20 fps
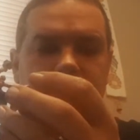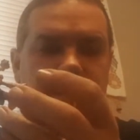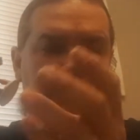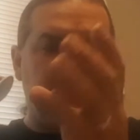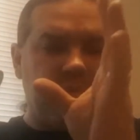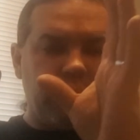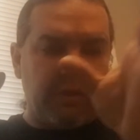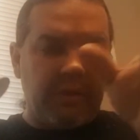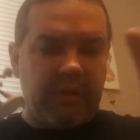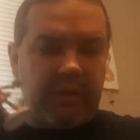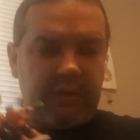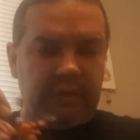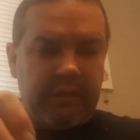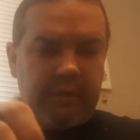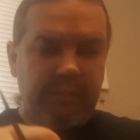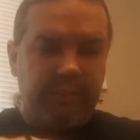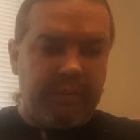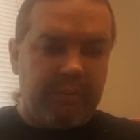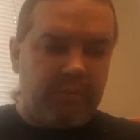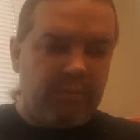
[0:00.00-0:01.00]
them look a
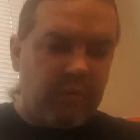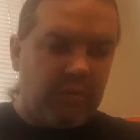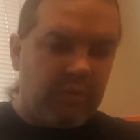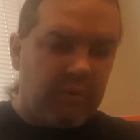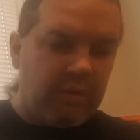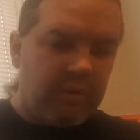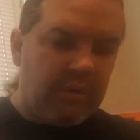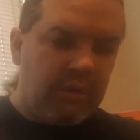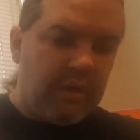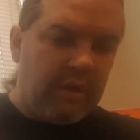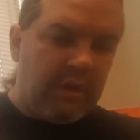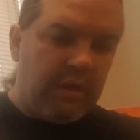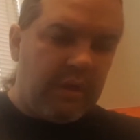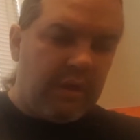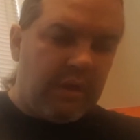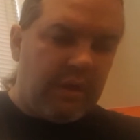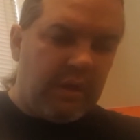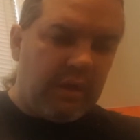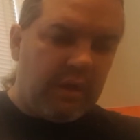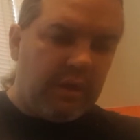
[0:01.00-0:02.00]
little bit more
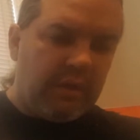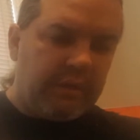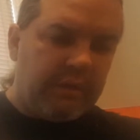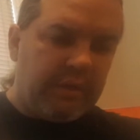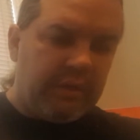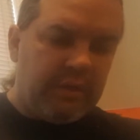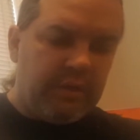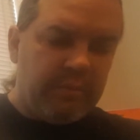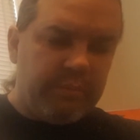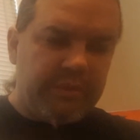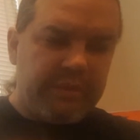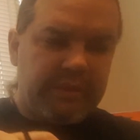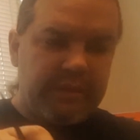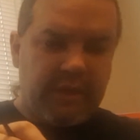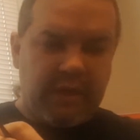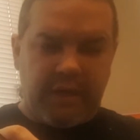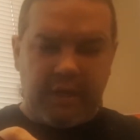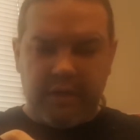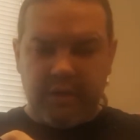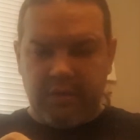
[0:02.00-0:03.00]
on the human
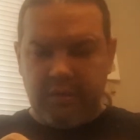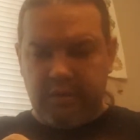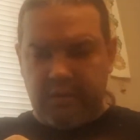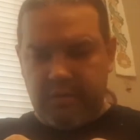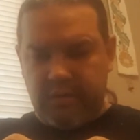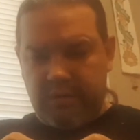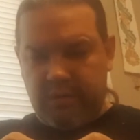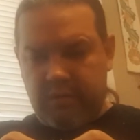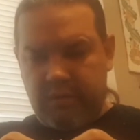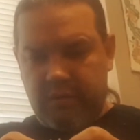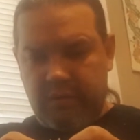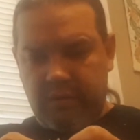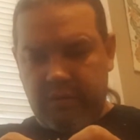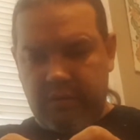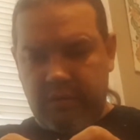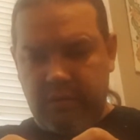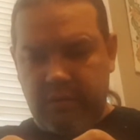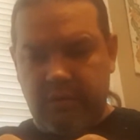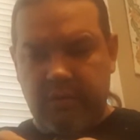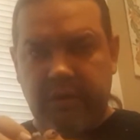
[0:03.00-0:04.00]
side.
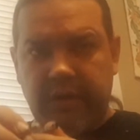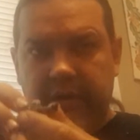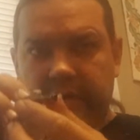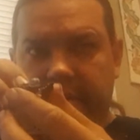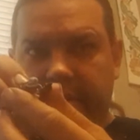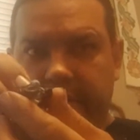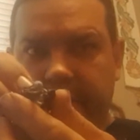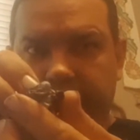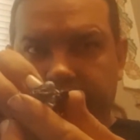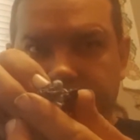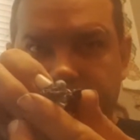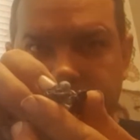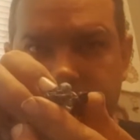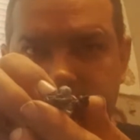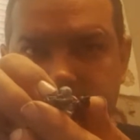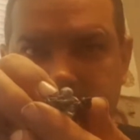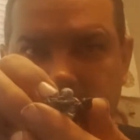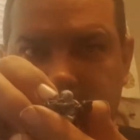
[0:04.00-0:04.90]
All right, his